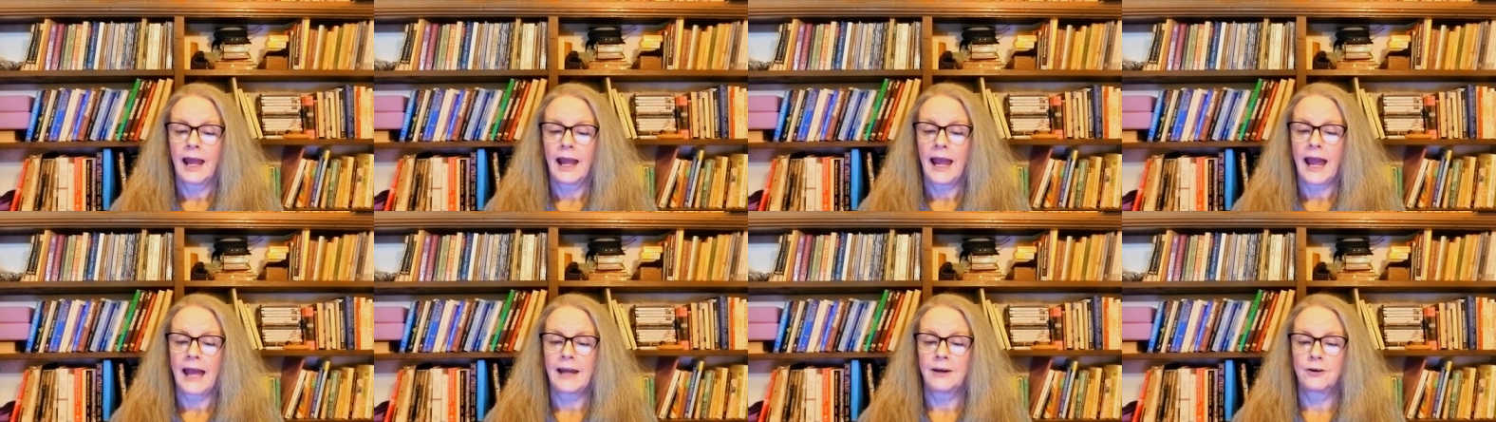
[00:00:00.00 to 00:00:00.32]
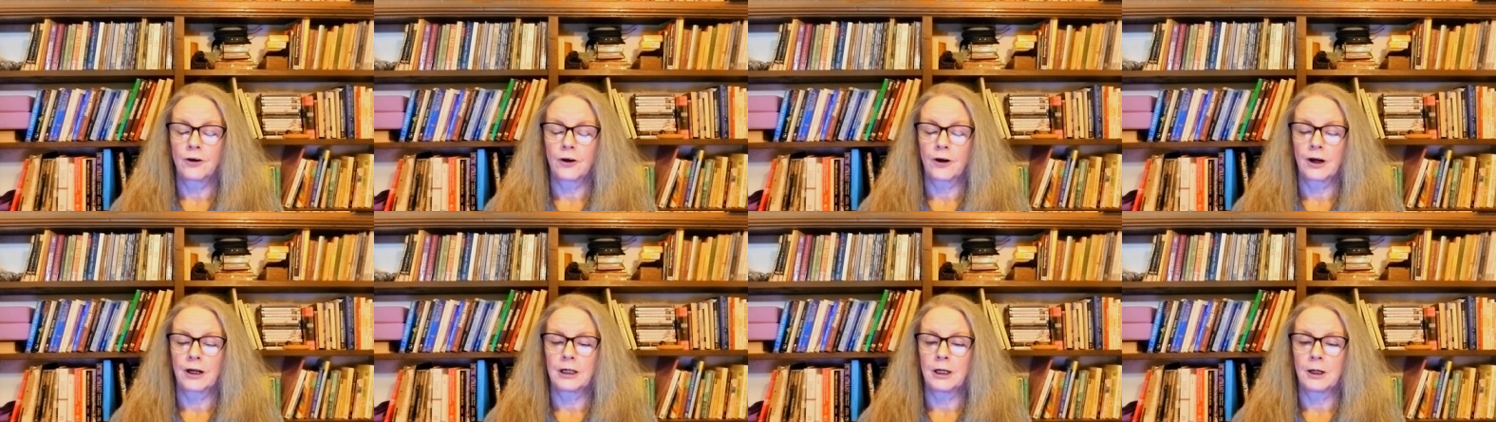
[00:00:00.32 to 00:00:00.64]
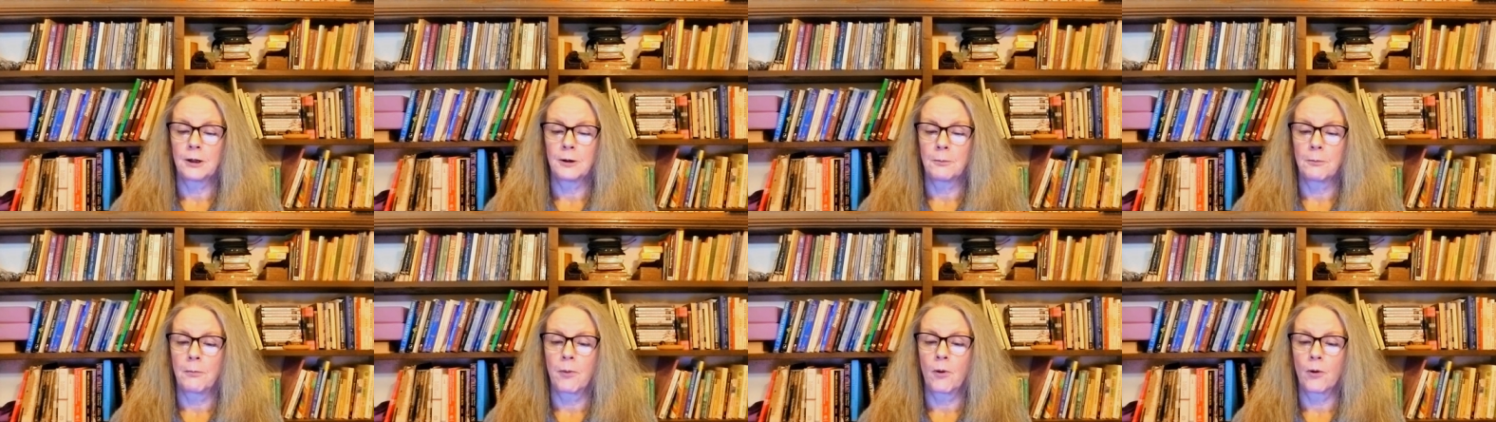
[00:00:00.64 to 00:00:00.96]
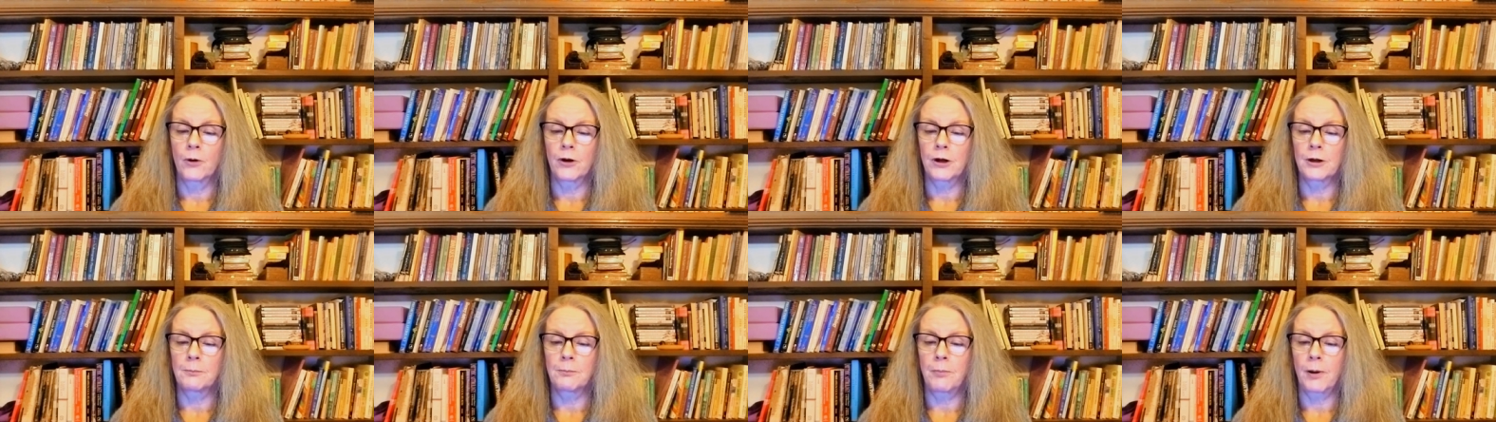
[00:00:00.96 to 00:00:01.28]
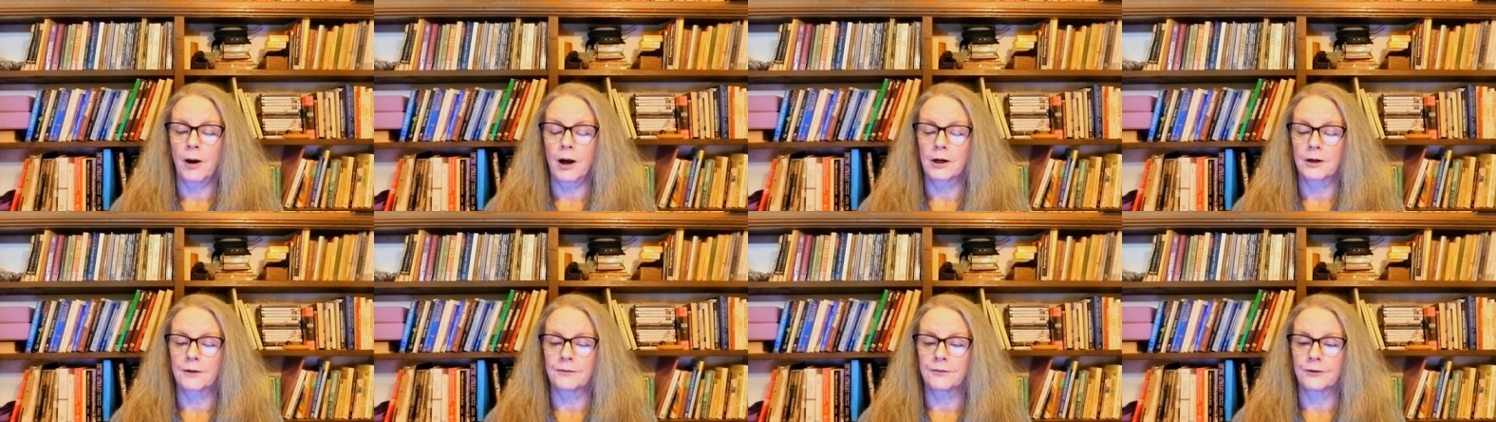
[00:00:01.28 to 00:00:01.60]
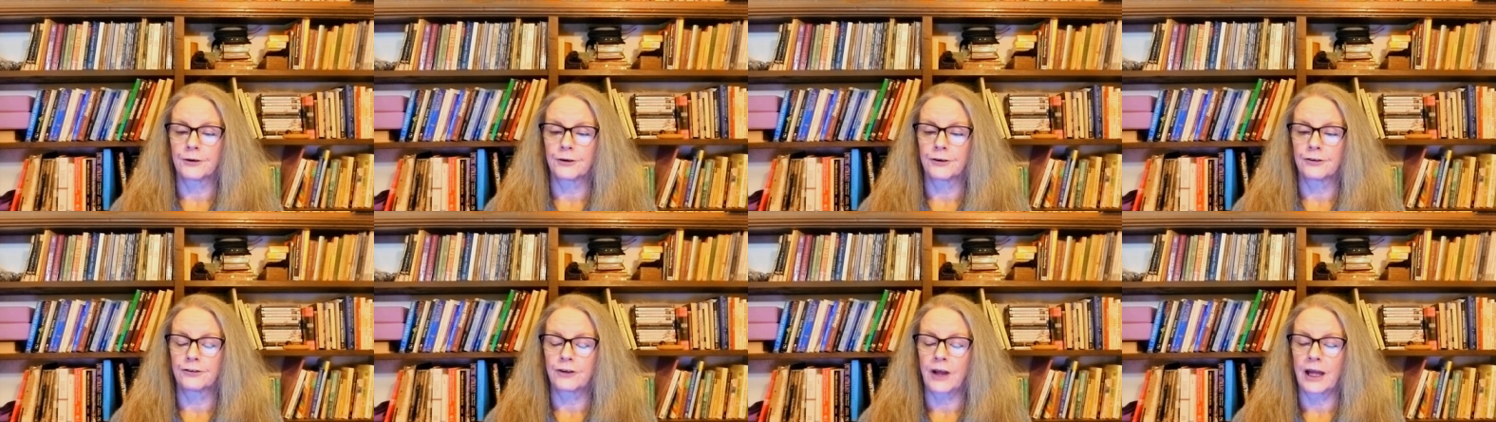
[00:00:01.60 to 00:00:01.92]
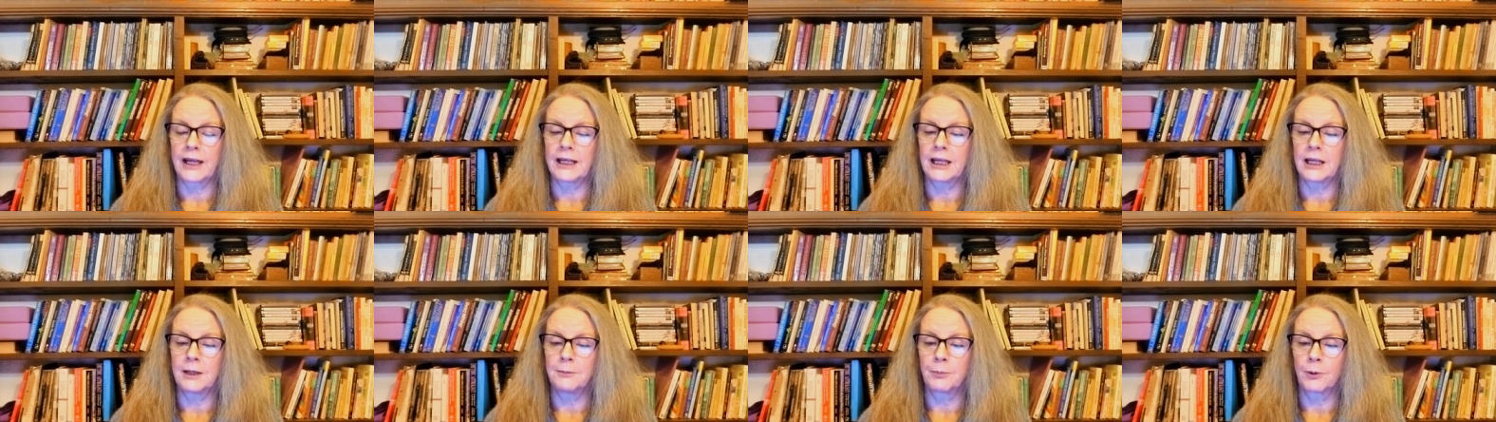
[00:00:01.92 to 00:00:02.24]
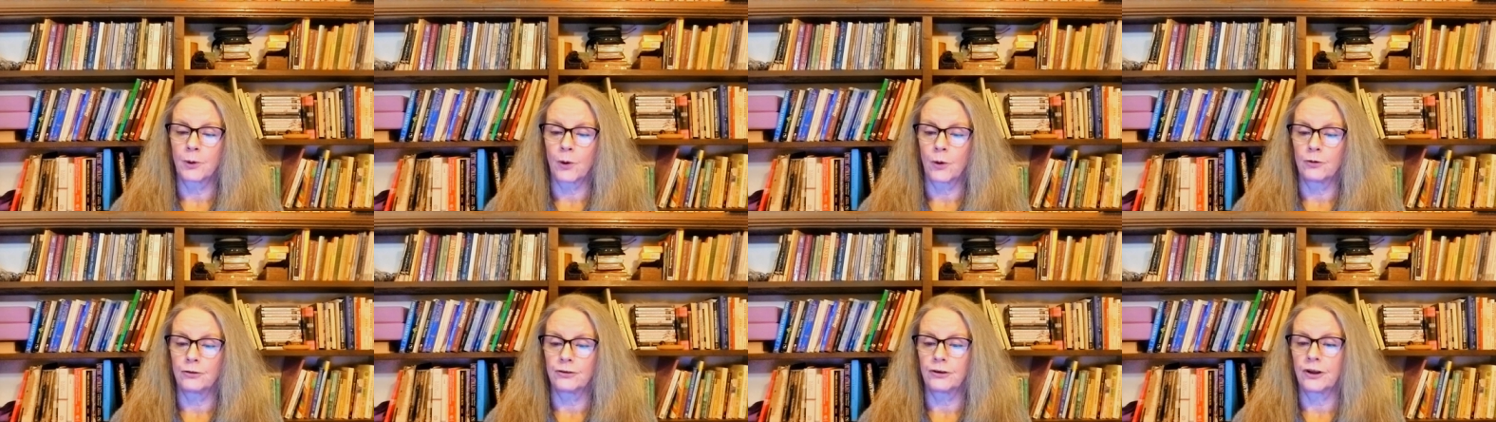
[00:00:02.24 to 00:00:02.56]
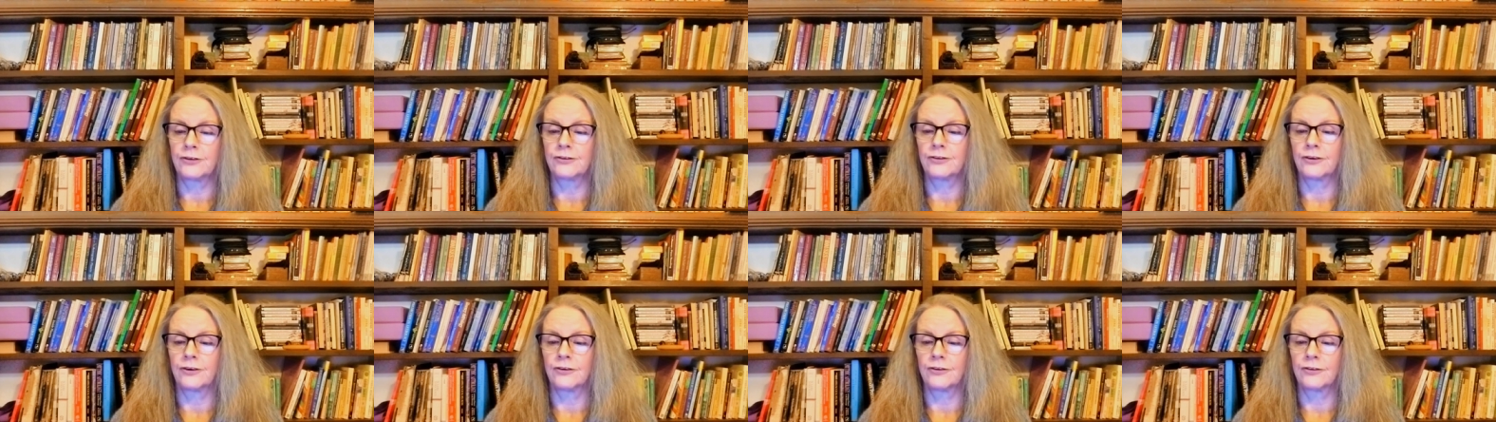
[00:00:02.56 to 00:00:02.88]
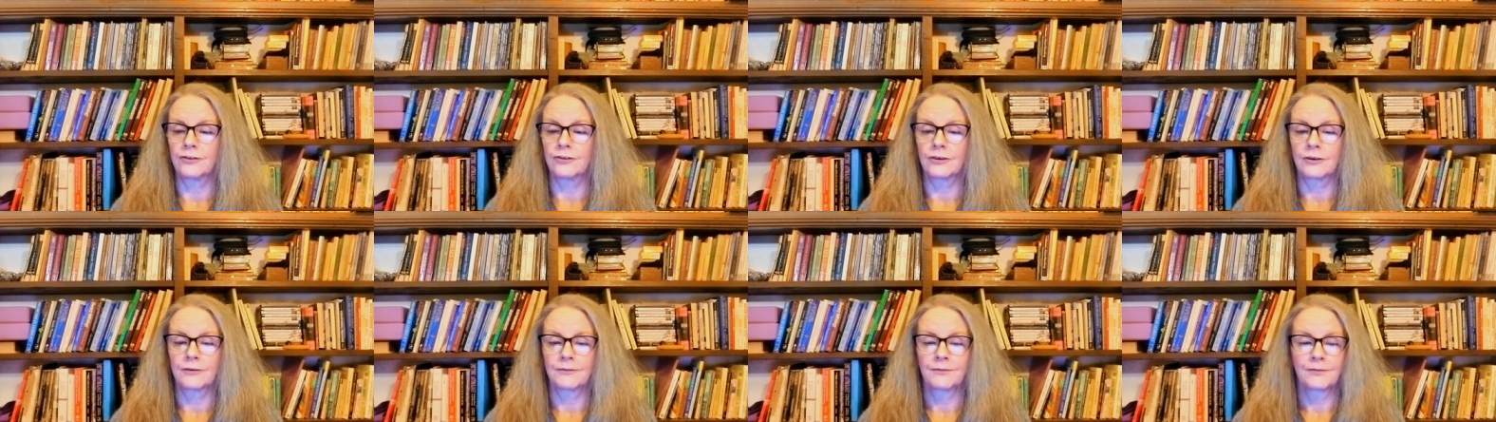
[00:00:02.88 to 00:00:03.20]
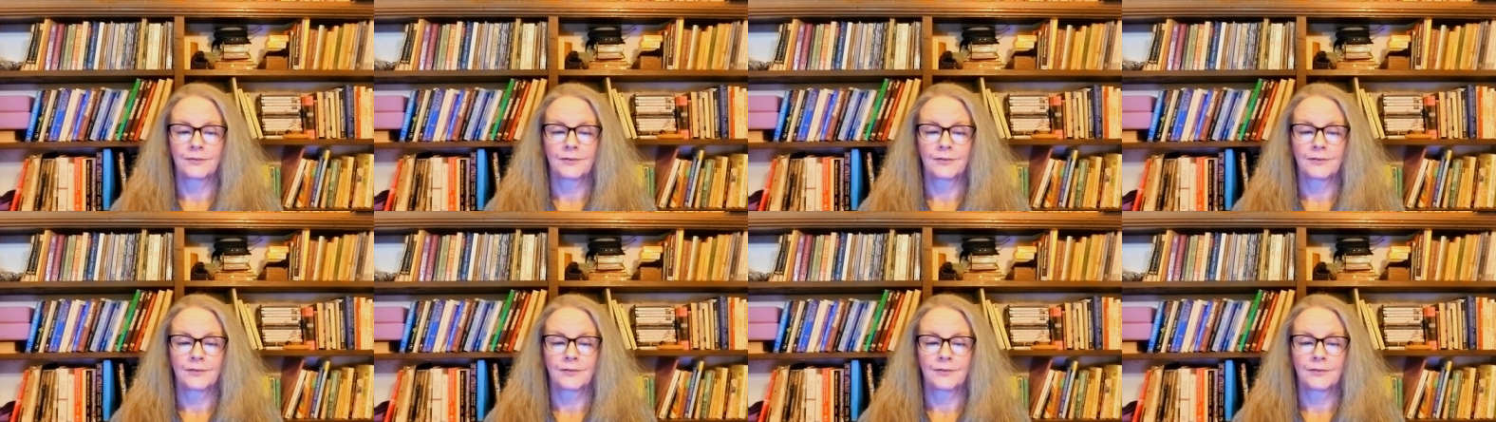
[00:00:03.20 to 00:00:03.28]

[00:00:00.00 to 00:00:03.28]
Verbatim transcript: and are an important part of their psychic processes.